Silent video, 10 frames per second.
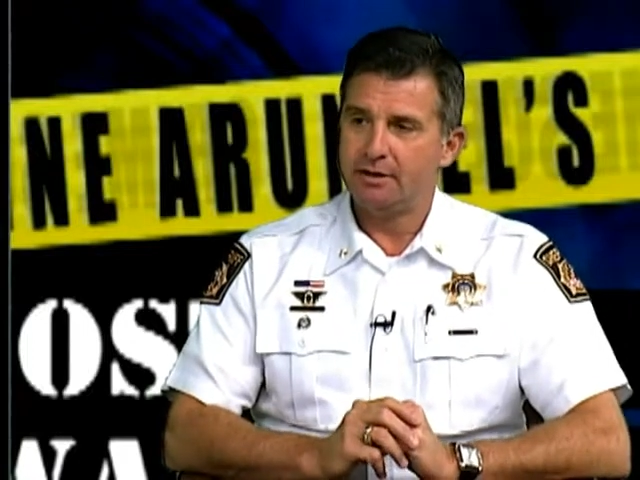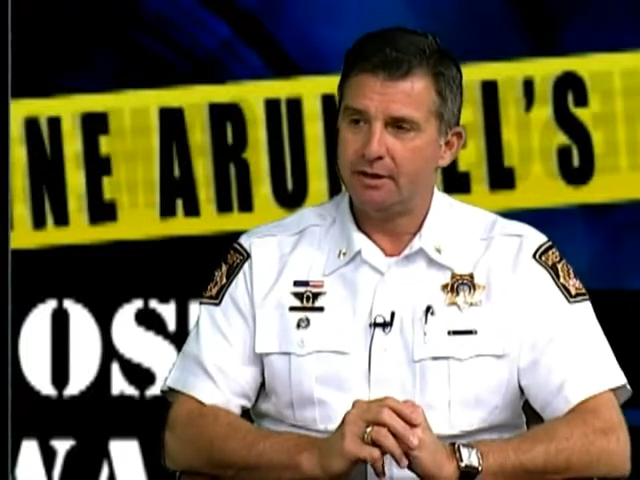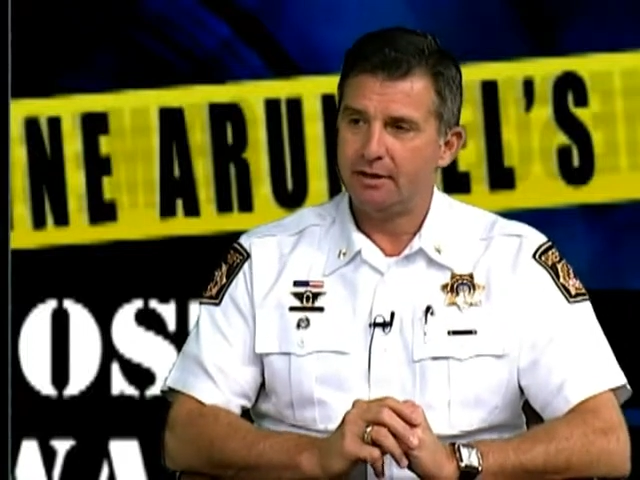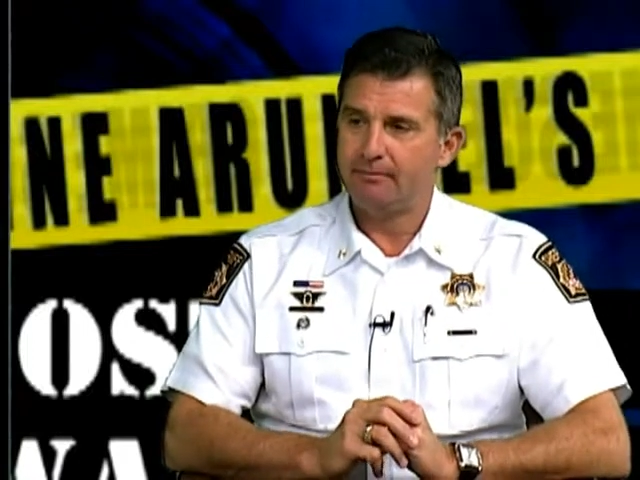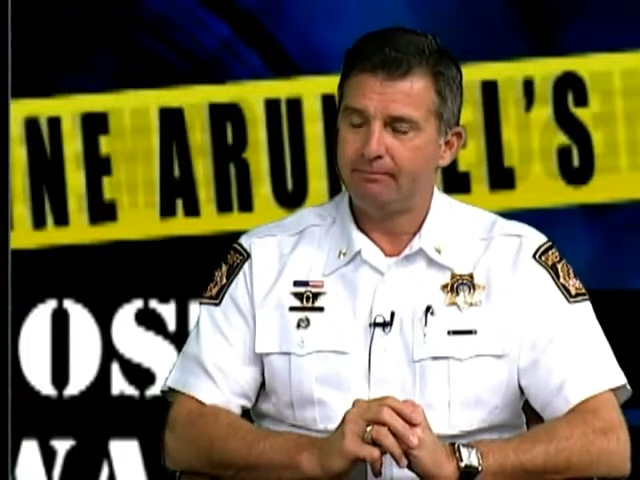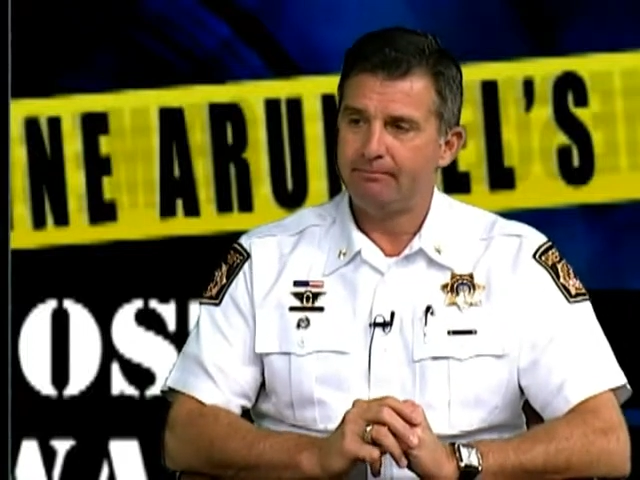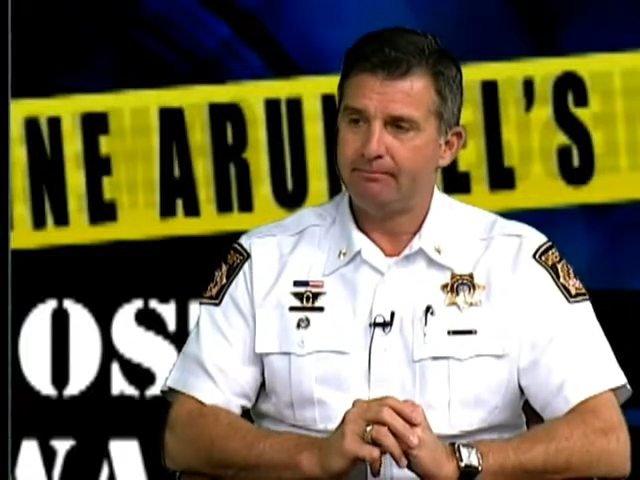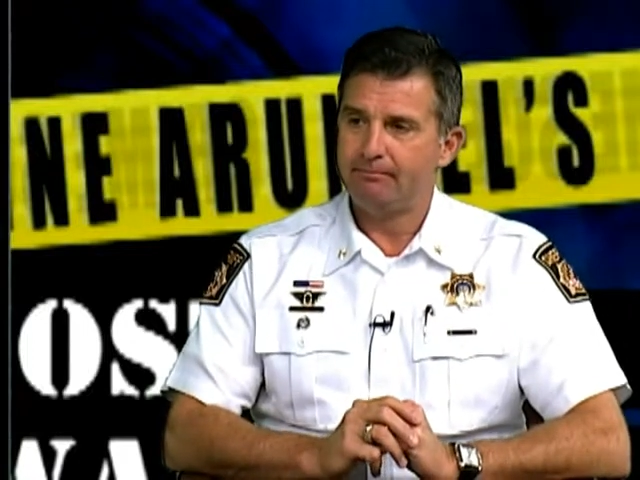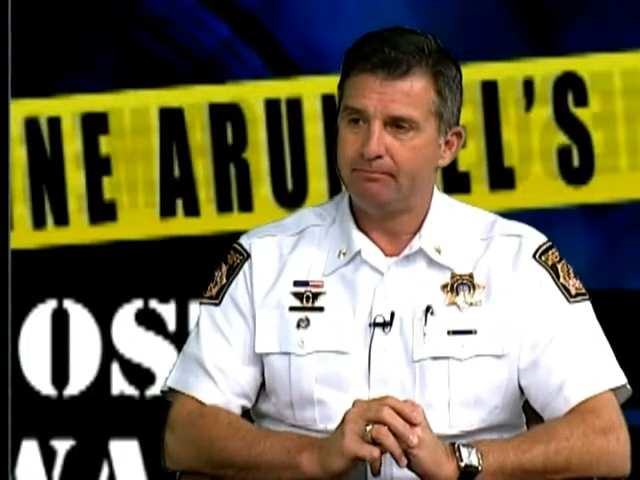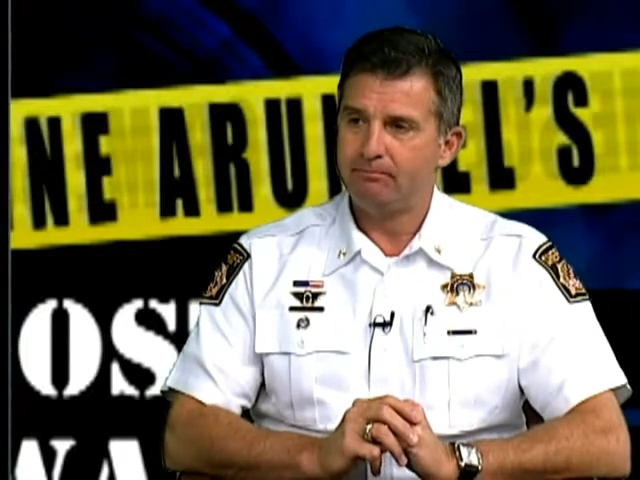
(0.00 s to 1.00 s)
uh,
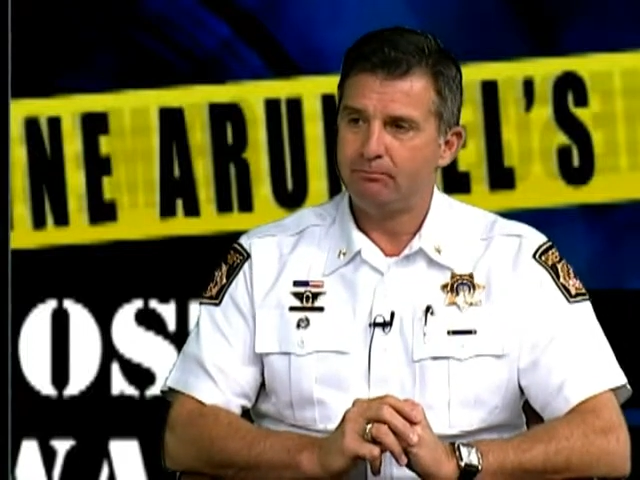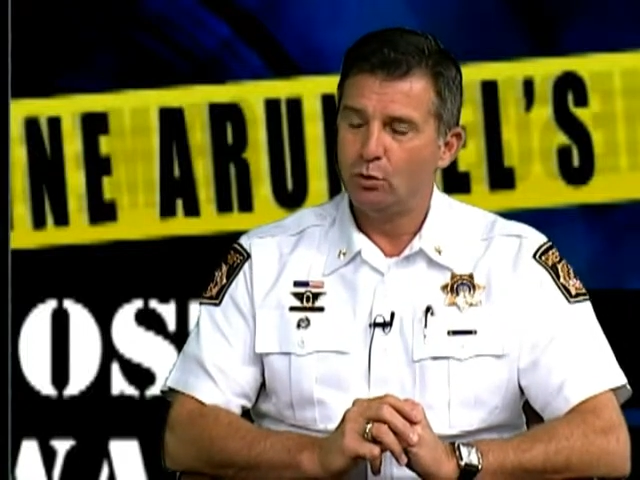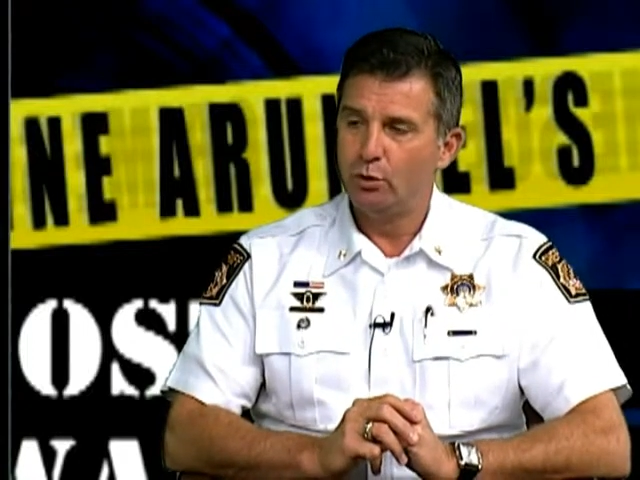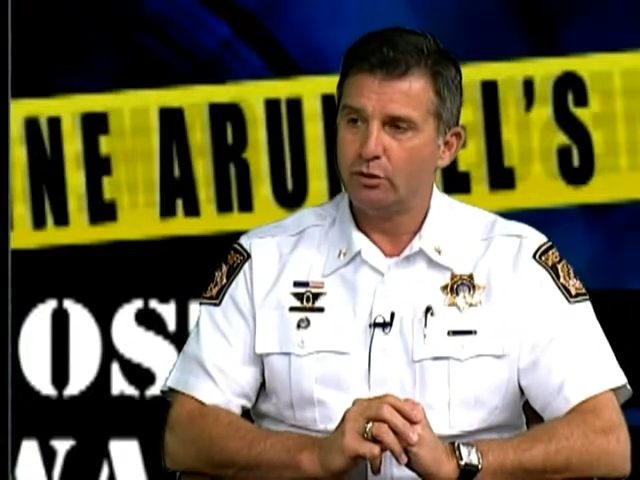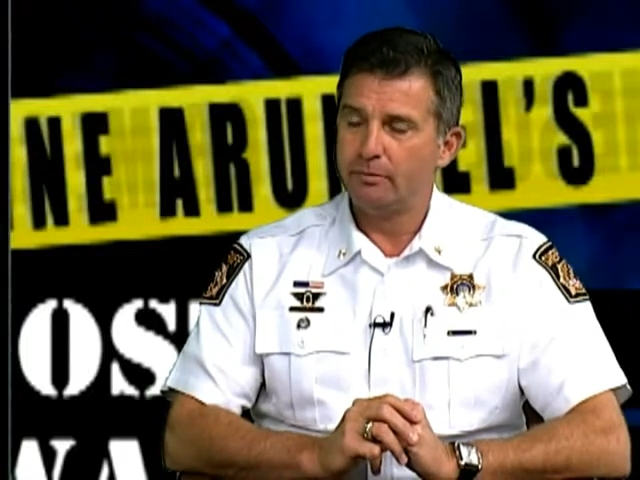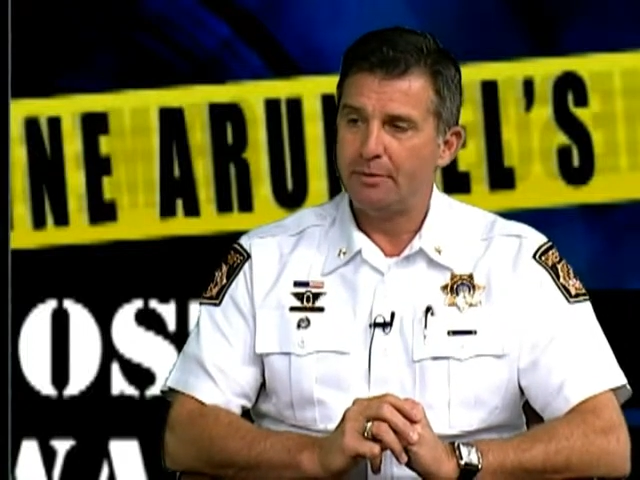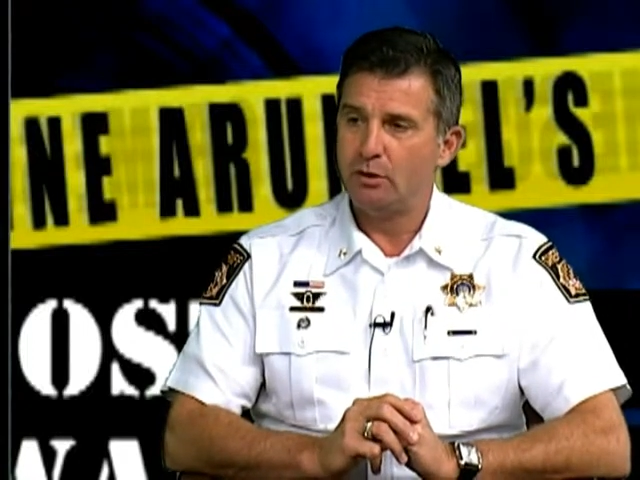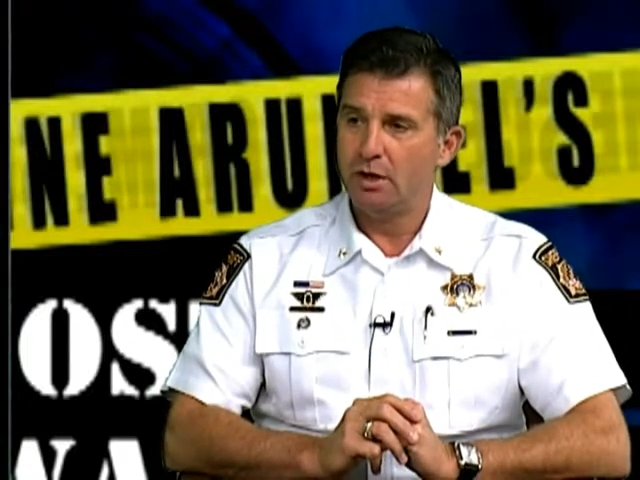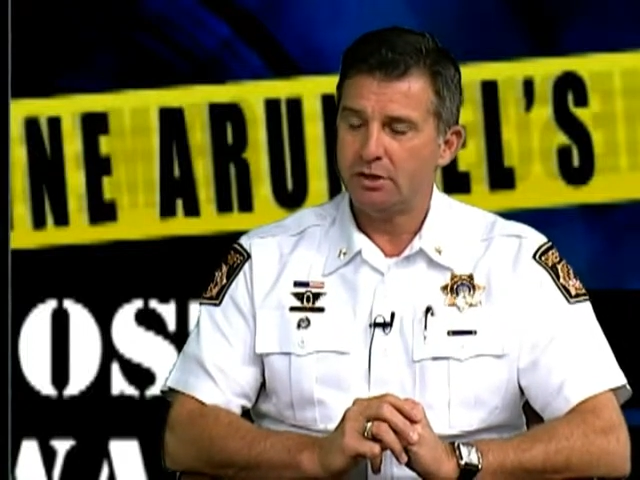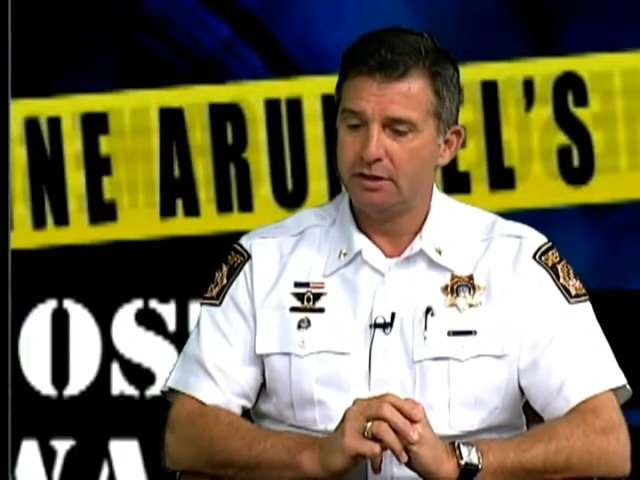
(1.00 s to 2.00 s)
point or maybe
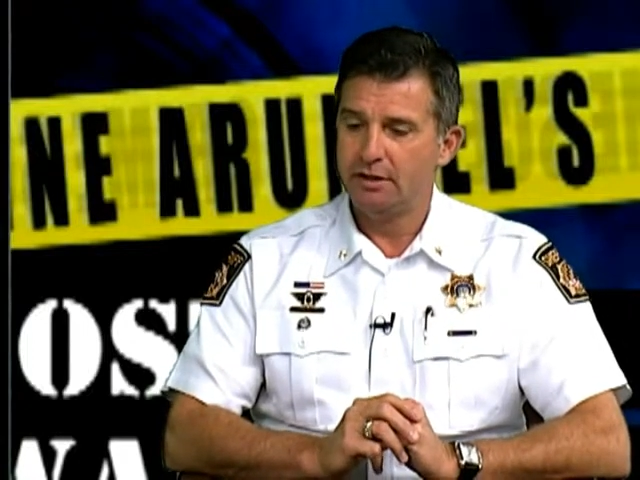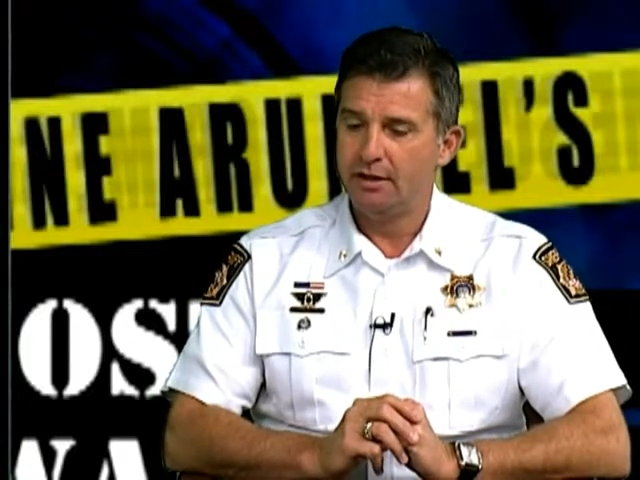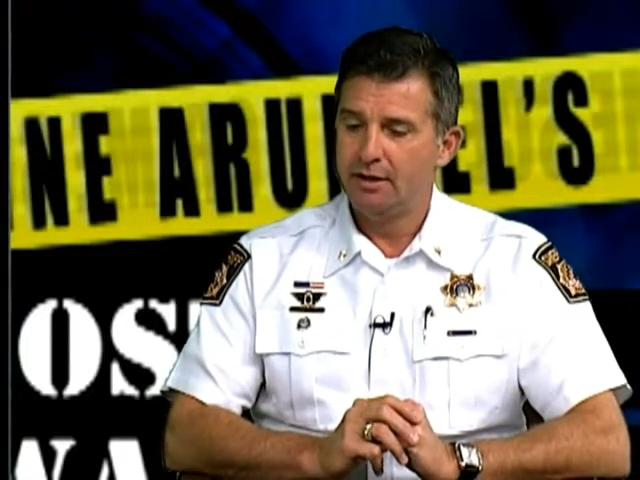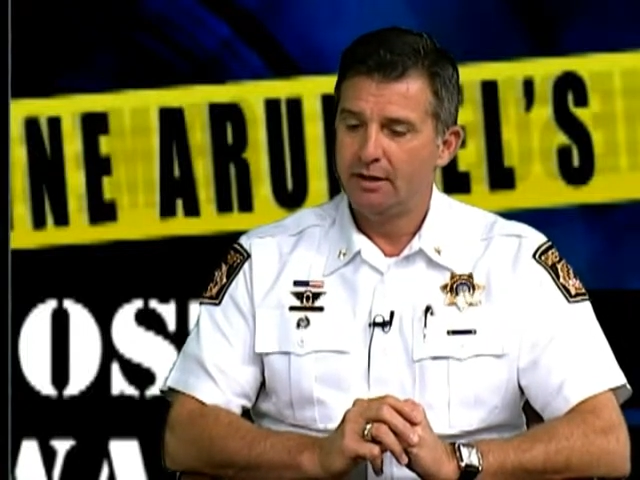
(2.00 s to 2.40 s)
question.